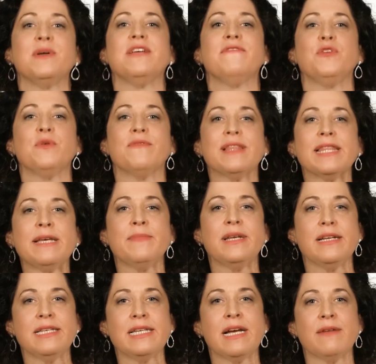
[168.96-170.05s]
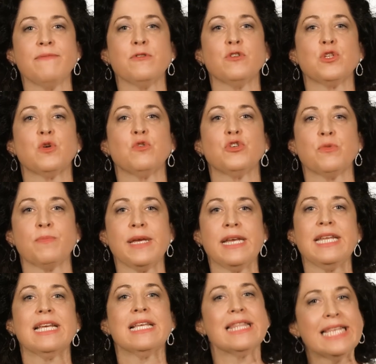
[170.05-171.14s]
But if you have limited time for social
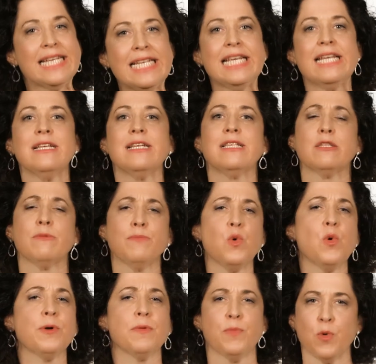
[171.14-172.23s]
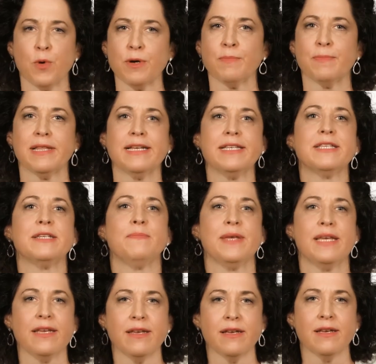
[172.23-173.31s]
media, LinkedIn is the more important place to
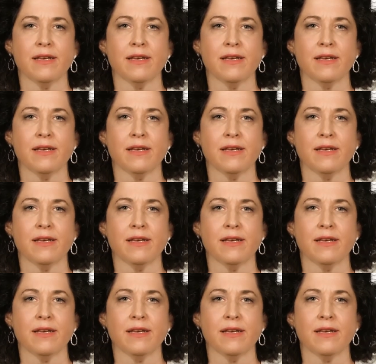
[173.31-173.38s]
be.